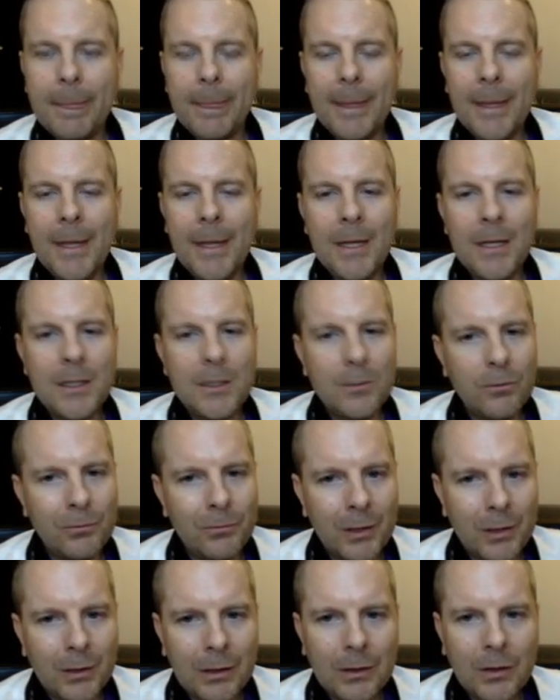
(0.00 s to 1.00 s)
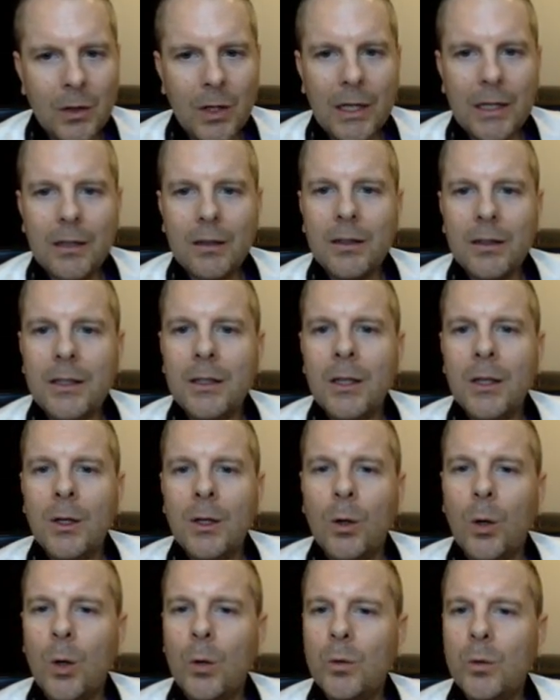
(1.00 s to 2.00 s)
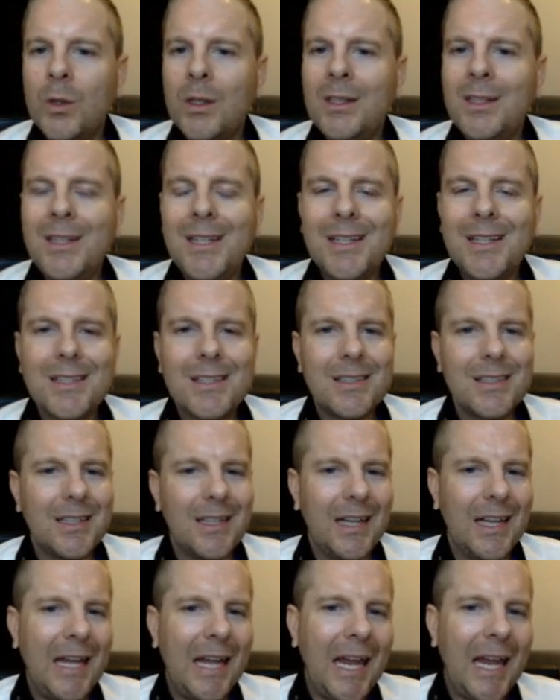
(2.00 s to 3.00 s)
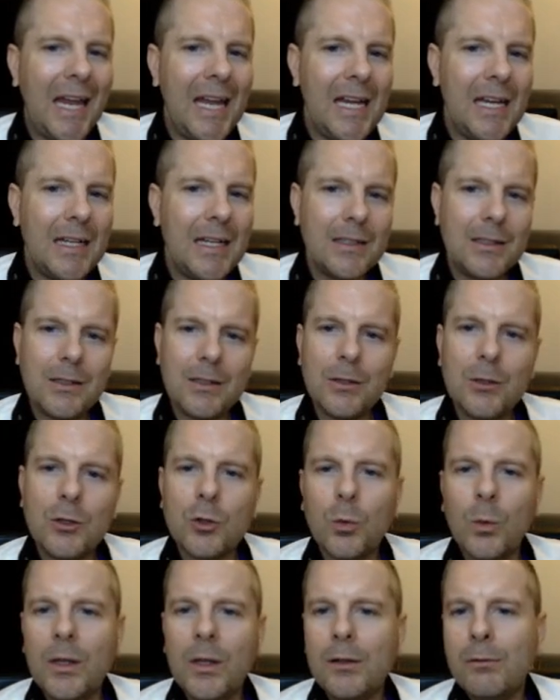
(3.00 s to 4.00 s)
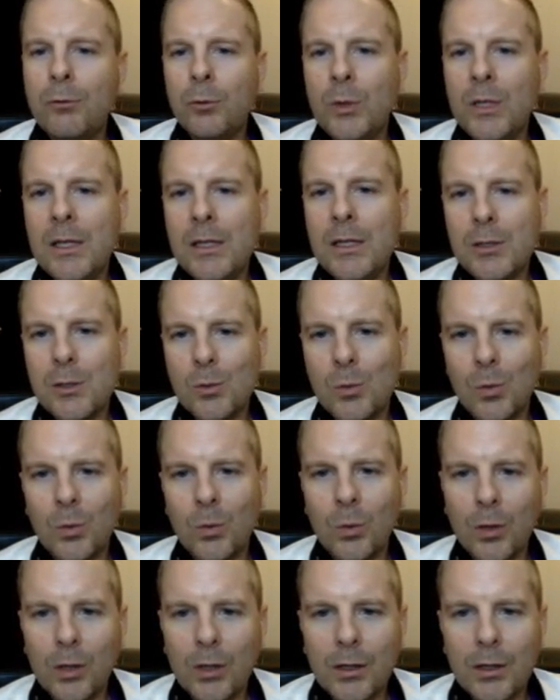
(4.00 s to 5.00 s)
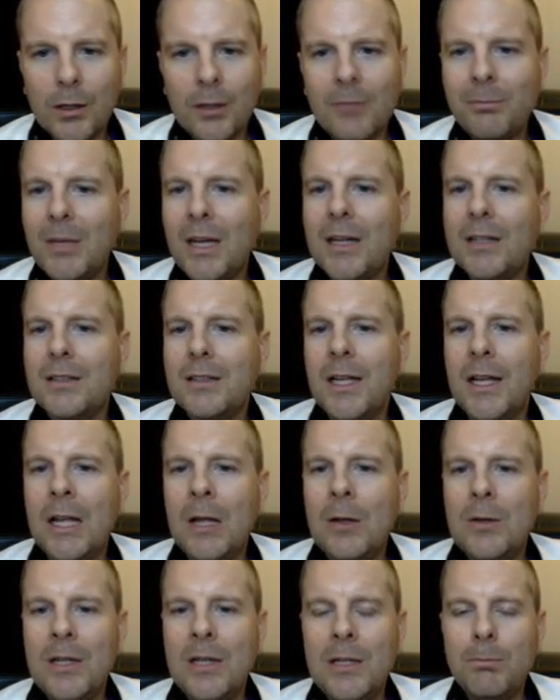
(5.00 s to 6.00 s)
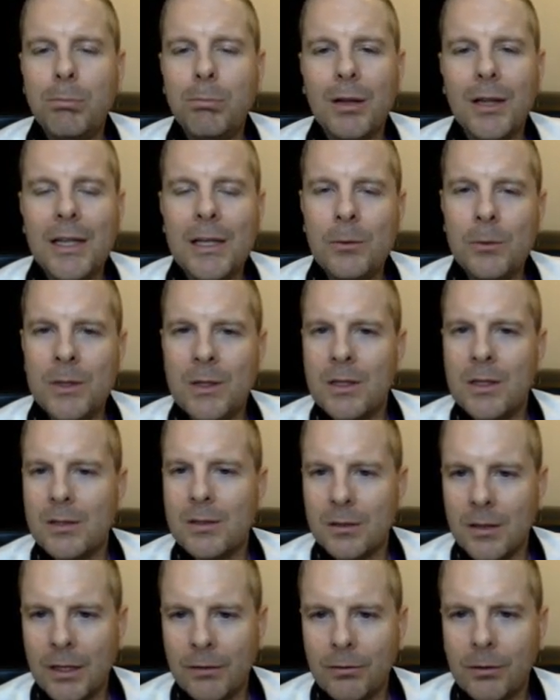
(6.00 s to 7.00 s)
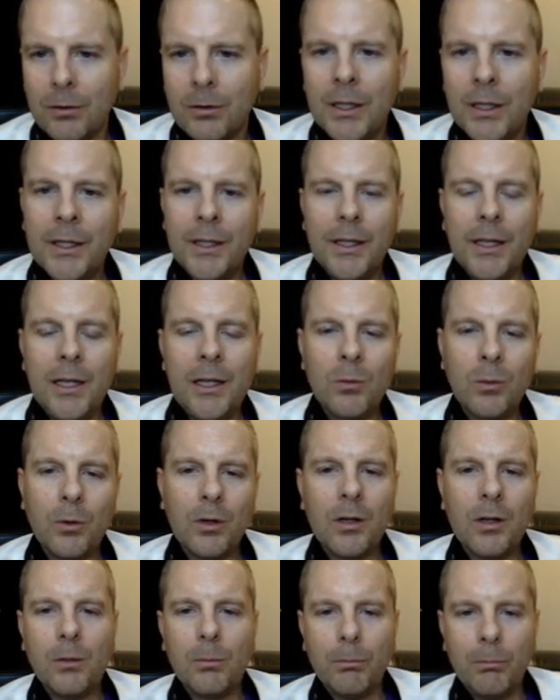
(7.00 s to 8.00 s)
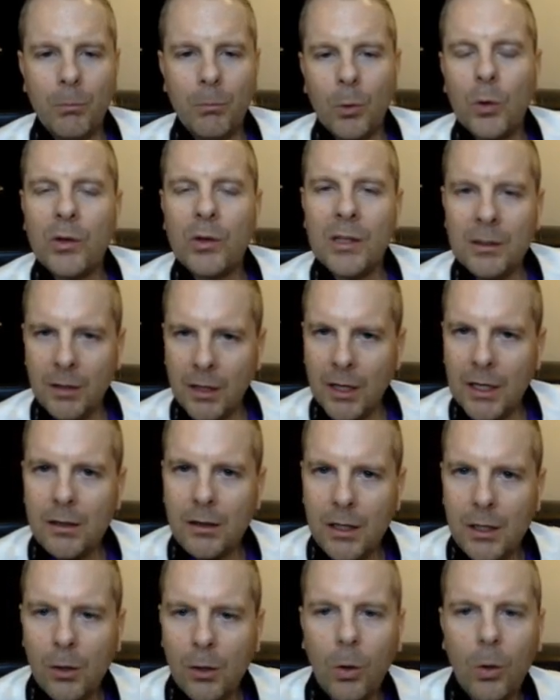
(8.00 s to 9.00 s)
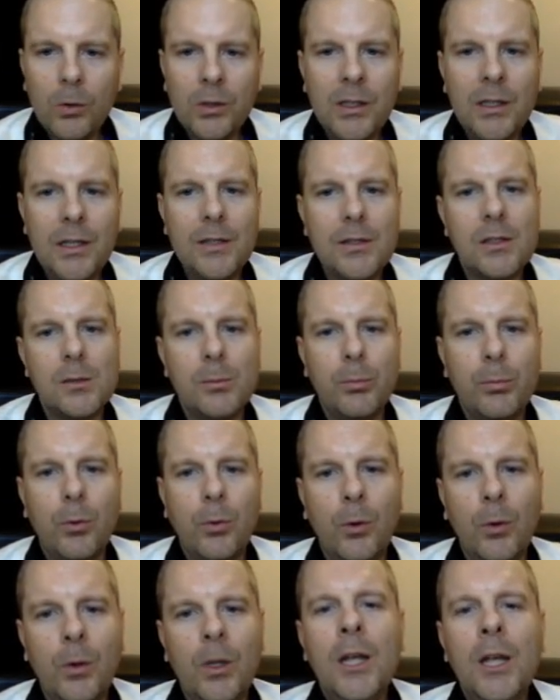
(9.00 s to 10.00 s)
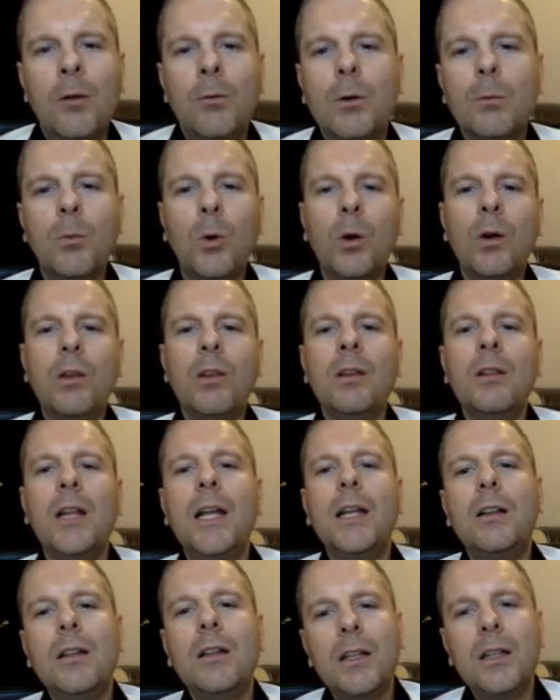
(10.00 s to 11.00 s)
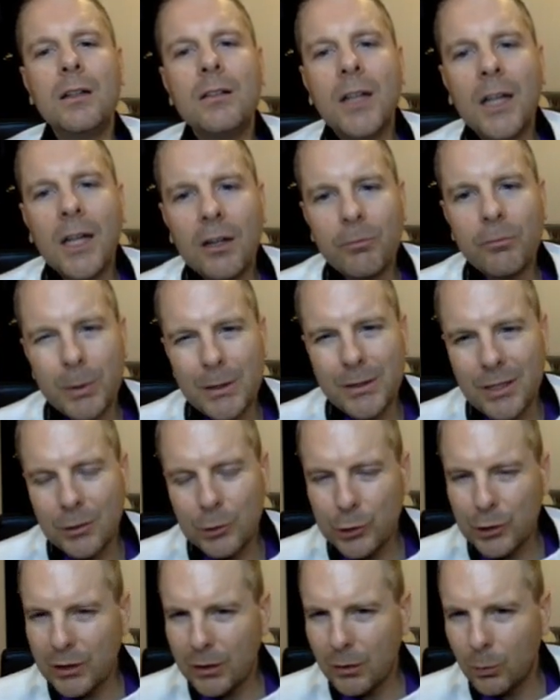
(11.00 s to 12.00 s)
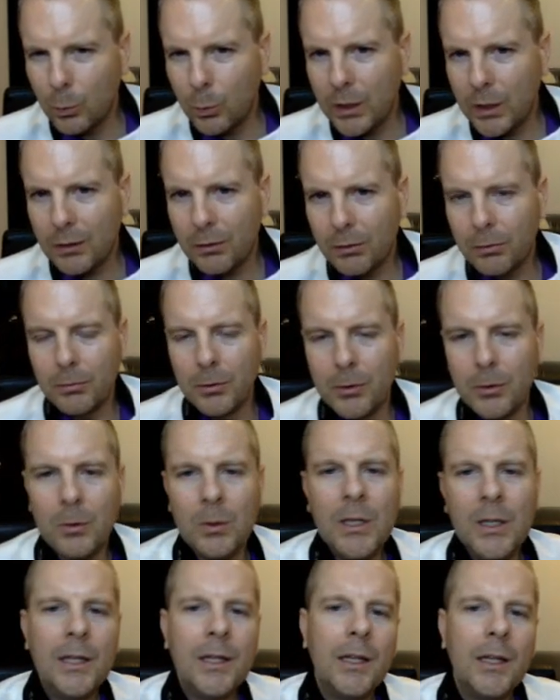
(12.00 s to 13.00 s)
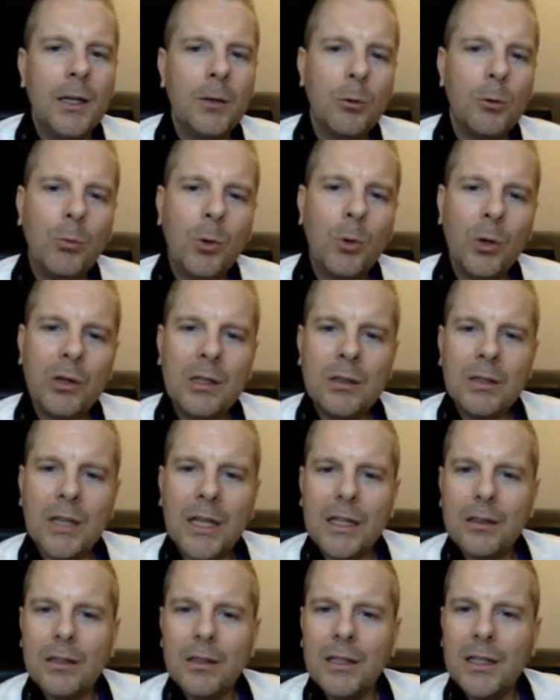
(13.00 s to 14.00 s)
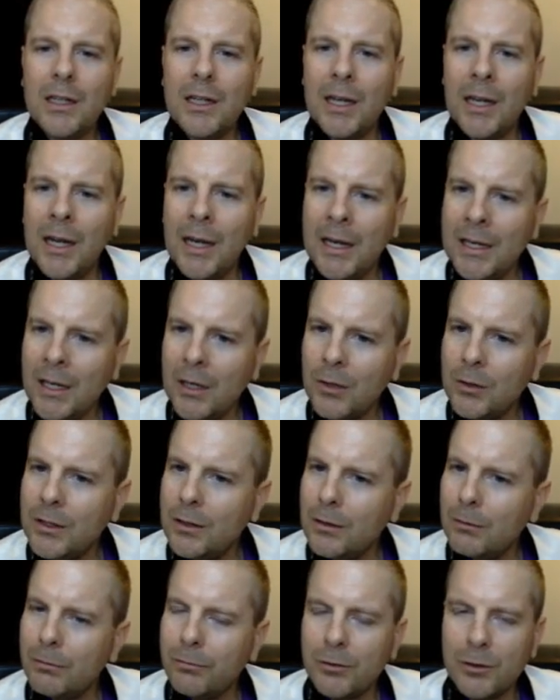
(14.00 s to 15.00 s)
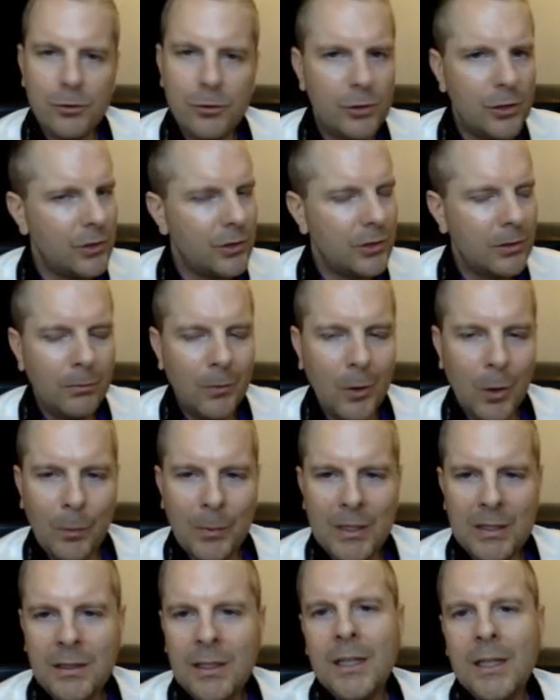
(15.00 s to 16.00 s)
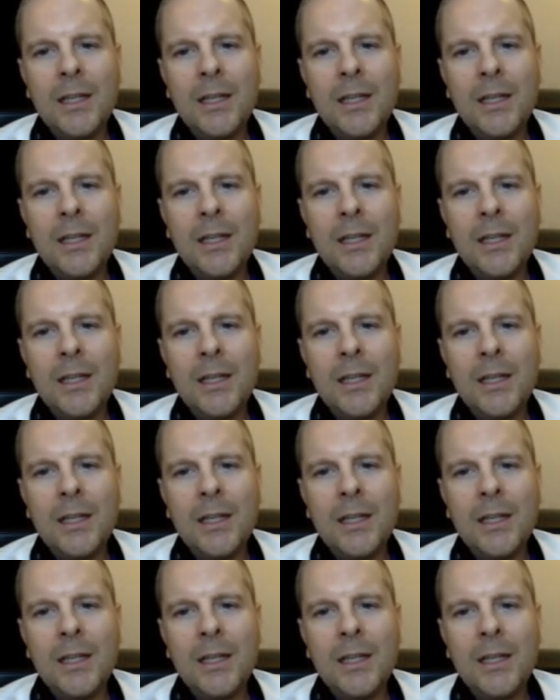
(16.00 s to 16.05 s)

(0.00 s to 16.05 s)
And it's very likely over the next eight to twelve weeks, we're going to come back down and play with this level. And we're going to more than likely hold it as support. We're more than likely going to have potentially a wick through. And we're more than likely going to hang out here for just a moment.